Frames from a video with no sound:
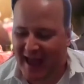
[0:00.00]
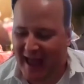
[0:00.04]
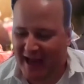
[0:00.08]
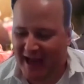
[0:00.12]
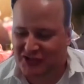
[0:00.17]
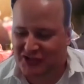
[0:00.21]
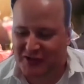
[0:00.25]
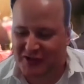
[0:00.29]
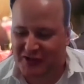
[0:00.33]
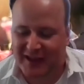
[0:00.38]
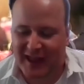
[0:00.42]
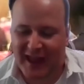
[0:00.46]

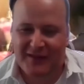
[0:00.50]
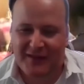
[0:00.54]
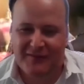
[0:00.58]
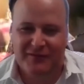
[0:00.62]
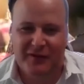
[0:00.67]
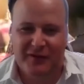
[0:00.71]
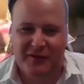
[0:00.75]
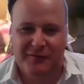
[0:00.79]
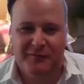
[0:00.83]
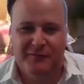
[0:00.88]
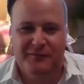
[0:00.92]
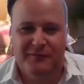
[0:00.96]
actually
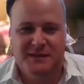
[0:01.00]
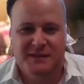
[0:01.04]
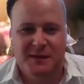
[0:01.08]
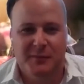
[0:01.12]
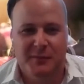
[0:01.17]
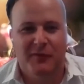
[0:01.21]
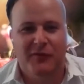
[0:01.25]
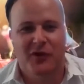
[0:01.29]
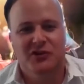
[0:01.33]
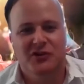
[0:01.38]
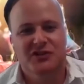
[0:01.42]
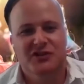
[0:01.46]
came from
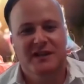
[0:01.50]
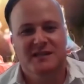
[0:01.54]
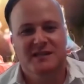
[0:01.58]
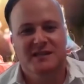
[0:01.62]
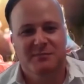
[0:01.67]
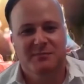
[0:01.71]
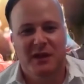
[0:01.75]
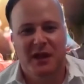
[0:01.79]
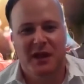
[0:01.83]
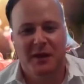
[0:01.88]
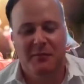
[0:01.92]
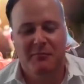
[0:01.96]
some of our
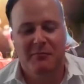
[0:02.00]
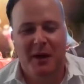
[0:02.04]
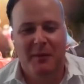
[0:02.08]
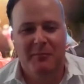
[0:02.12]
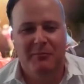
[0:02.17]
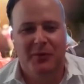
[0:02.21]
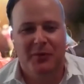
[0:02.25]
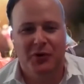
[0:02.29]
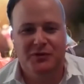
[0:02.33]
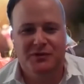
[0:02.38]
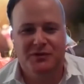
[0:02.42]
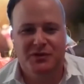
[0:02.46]
GSBA
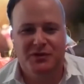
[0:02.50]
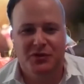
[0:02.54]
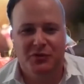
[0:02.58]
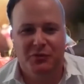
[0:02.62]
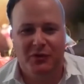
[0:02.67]
members